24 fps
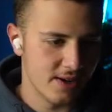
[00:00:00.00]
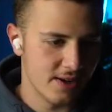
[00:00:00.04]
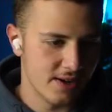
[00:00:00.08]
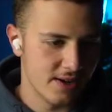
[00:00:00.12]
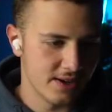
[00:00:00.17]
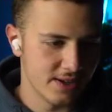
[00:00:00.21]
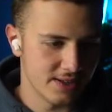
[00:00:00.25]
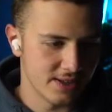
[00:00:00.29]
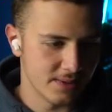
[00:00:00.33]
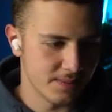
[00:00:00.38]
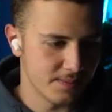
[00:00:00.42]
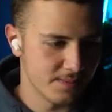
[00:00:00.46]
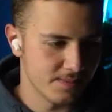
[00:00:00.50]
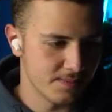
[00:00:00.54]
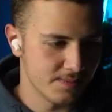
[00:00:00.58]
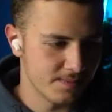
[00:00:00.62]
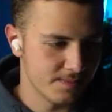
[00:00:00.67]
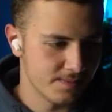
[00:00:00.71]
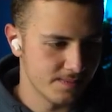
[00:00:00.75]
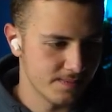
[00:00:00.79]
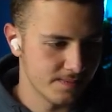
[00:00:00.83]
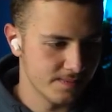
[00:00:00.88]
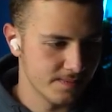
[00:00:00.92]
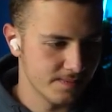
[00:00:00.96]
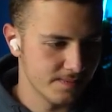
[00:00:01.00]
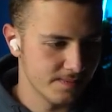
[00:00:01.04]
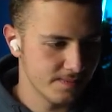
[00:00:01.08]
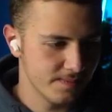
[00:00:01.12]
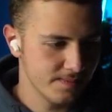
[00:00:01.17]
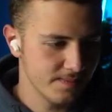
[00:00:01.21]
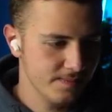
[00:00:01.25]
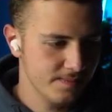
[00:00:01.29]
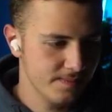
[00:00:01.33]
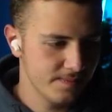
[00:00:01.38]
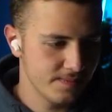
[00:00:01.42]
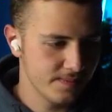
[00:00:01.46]
Awesome.
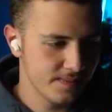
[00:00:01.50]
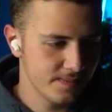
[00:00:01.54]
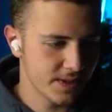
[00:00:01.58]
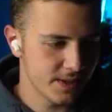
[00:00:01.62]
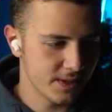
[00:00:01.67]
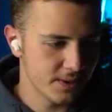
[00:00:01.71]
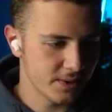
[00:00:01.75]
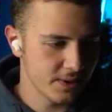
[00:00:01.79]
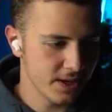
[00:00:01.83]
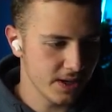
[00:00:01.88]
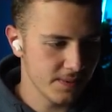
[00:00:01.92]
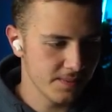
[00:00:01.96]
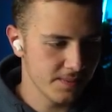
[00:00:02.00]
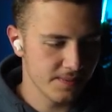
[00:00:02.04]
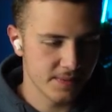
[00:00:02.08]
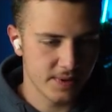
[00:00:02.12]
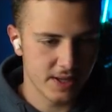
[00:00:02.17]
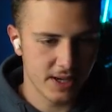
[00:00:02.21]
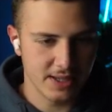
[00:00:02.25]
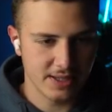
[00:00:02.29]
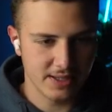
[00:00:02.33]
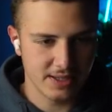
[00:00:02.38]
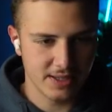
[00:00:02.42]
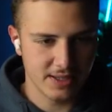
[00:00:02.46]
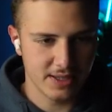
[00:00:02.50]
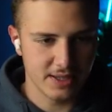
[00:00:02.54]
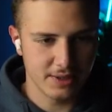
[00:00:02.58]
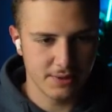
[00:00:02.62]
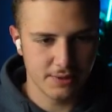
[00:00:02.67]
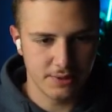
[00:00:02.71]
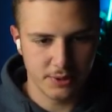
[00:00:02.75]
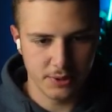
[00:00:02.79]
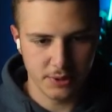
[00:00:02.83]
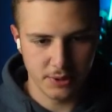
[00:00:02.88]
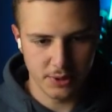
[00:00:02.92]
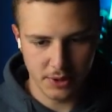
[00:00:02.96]
Okay, that's it
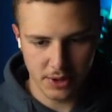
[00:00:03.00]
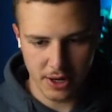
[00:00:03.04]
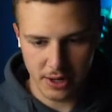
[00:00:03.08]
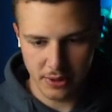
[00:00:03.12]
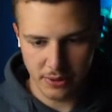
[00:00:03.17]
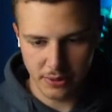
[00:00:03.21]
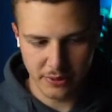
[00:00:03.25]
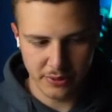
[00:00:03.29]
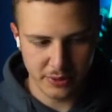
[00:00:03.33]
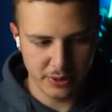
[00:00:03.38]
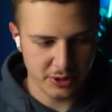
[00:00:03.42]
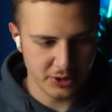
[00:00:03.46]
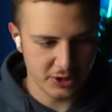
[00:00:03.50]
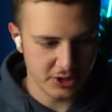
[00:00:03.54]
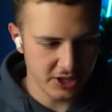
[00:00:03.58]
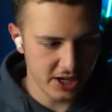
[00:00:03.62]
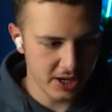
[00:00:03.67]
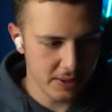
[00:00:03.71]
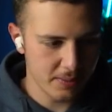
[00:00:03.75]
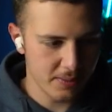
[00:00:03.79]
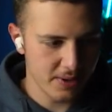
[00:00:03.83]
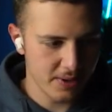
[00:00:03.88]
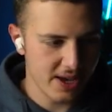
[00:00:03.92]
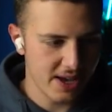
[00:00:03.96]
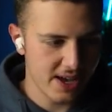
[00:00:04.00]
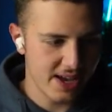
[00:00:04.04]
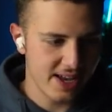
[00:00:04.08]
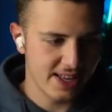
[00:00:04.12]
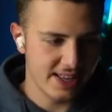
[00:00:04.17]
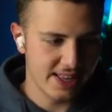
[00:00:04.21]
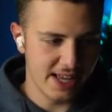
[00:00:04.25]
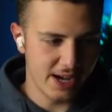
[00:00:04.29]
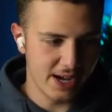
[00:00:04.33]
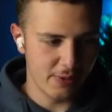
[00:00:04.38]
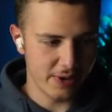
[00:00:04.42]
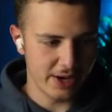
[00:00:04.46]
for our first shape.
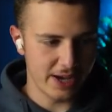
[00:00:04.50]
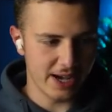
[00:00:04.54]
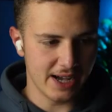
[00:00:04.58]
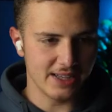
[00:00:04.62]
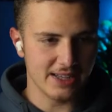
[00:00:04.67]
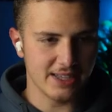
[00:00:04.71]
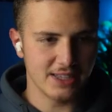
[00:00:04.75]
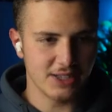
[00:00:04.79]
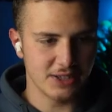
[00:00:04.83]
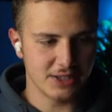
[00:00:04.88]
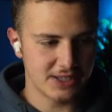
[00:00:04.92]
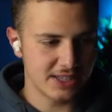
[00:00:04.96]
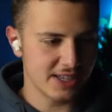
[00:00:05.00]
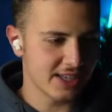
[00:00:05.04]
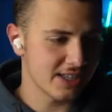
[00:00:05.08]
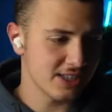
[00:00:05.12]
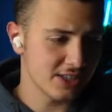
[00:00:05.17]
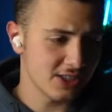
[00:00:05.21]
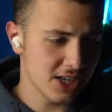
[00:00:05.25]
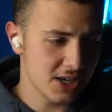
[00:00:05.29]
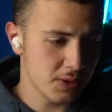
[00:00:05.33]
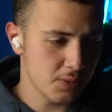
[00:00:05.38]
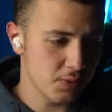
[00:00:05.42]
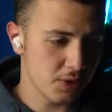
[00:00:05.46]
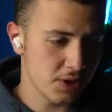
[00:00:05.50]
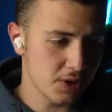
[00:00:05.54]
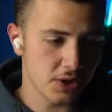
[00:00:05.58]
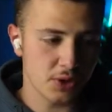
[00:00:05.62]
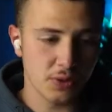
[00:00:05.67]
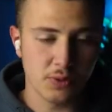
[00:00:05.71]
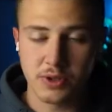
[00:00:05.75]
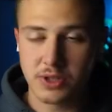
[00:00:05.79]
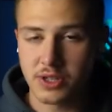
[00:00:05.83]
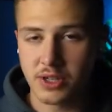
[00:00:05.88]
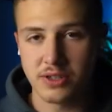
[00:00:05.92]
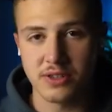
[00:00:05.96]
Now we add in our second shape. We could
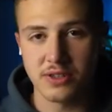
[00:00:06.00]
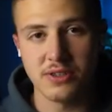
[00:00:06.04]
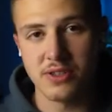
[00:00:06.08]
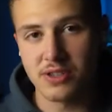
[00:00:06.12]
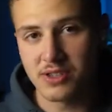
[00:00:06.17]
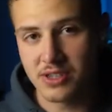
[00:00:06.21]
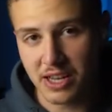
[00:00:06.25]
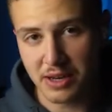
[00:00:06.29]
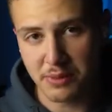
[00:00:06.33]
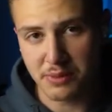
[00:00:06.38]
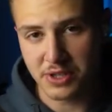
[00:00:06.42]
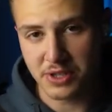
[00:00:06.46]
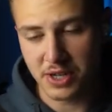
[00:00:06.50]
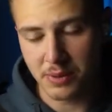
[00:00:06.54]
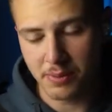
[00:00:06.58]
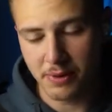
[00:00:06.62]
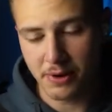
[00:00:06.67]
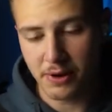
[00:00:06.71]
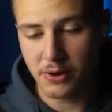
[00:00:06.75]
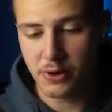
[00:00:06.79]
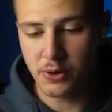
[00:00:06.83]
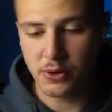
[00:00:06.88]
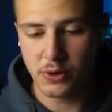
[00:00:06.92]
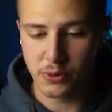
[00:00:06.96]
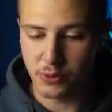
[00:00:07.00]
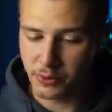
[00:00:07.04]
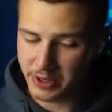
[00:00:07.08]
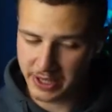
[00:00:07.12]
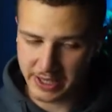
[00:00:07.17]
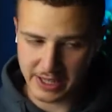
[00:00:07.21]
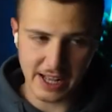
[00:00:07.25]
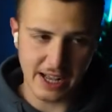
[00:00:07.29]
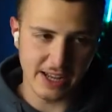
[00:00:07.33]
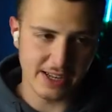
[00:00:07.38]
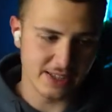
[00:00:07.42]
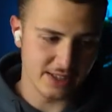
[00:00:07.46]
do it under the same shape layer, or we
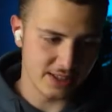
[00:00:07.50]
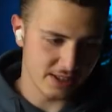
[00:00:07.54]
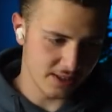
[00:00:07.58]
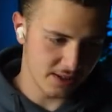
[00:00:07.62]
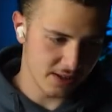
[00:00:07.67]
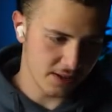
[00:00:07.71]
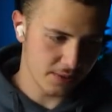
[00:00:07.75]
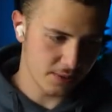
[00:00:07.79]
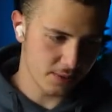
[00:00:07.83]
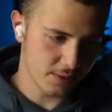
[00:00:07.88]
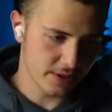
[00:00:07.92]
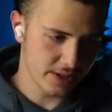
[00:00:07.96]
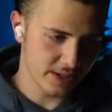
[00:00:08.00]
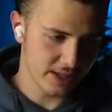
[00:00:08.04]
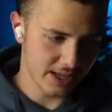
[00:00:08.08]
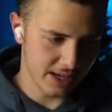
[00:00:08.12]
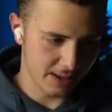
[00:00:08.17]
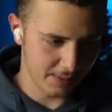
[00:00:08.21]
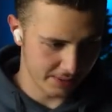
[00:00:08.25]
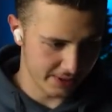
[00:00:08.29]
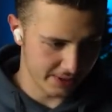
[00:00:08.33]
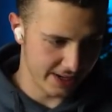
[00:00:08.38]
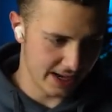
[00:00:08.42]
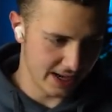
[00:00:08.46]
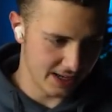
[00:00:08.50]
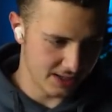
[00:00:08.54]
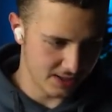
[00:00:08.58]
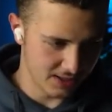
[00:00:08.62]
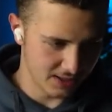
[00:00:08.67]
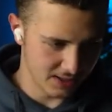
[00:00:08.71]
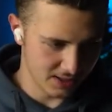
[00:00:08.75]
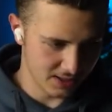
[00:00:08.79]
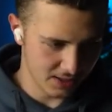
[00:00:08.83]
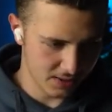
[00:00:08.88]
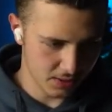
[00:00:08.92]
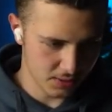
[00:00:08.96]
can add in another one. I'm going to add in
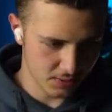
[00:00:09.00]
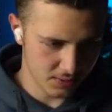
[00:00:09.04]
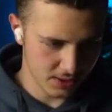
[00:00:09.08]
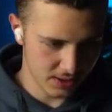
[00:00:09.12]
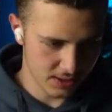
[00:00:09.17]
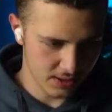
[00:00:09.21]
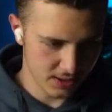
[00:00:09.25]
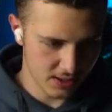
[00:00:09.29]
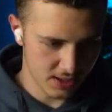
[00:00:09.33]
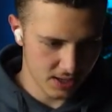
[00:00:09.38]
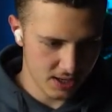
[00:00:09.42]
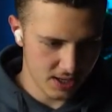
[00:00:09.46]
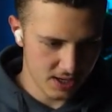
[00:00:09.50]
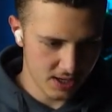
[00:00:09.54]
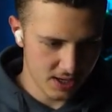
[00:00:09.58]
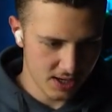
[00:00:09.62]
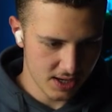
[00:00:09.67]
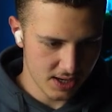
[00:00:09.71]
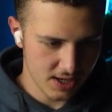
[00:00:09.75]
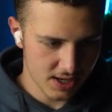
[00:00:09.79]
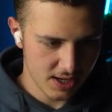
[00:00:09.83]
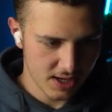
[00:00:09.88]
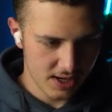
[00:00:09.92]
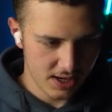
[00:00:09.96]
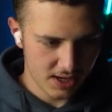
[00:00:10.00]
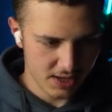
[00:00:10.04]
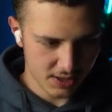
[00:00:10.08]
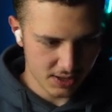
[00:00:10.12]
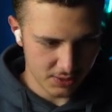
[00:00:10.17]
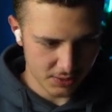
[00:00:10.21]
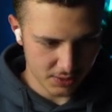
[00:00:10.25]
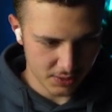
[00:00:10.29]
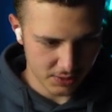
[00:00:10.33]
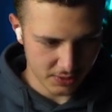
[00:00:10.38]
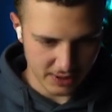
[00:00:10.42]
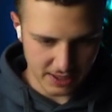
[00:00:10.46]
another one. So
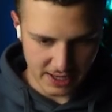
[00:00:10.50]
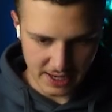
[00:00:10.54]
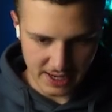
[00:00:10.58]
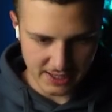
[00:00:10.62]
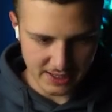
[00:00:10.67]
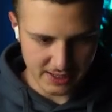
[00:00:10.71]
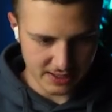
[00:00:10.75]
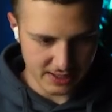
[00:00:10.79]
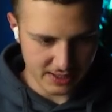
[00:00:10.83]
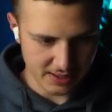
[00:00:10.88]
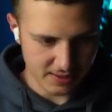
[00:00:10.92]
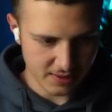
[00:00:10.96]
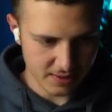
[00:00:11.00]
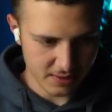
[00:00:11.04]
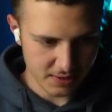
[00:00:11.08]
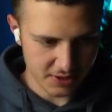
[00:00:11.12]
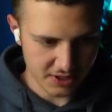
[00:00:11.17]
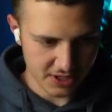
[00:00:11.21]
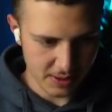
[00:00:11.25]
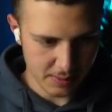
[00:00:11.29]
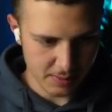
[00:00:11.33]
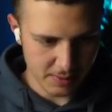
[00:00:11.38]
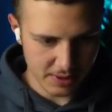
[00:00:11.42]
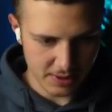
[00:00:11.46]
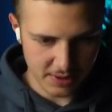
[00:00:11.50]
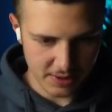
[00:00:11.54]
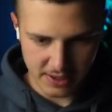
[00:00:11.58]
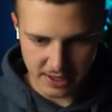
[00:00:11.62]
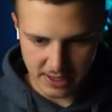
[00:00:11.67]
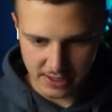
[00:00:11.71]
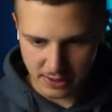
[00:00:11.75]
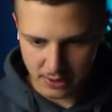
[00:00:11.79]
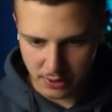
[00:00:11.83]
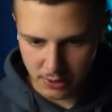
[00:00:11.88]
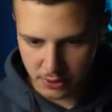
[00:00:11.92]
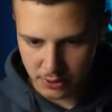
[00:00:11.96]
we're going to add in another shape layer
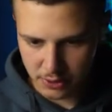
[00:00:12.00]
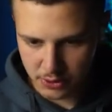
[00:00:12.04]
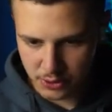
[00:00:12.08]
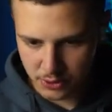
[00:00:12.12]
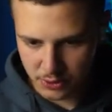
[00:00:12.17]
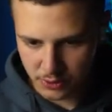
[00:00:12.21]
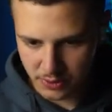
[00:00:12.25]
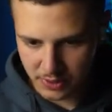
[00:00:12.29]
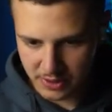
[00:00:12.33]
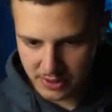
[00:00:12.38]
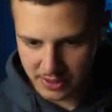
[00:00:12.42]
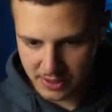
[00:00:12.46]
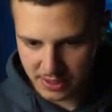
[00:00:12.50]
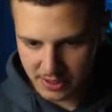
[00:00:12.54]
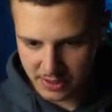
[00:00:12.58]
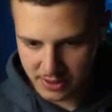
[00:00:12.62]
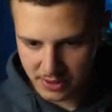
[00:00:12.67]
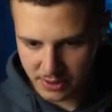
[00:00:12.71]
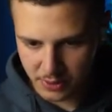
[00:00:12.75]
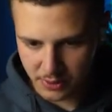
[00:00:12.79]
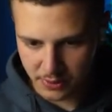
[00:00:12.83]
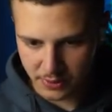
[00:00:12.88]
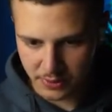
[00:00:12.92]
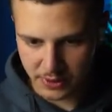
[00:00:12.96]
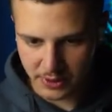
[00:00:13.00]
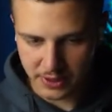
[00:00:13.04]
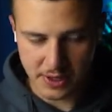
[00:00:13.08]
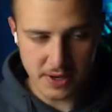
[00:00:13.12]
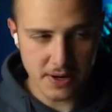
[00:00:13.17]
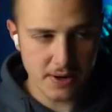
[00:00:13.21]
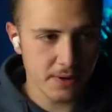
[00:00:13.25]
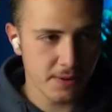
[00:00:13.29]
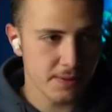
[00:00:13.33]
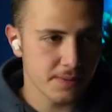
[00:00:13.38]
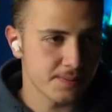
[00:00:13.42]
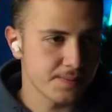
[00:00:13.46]
and also resize it over to
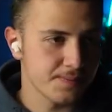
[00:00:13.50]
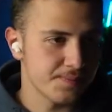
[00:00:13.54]
here.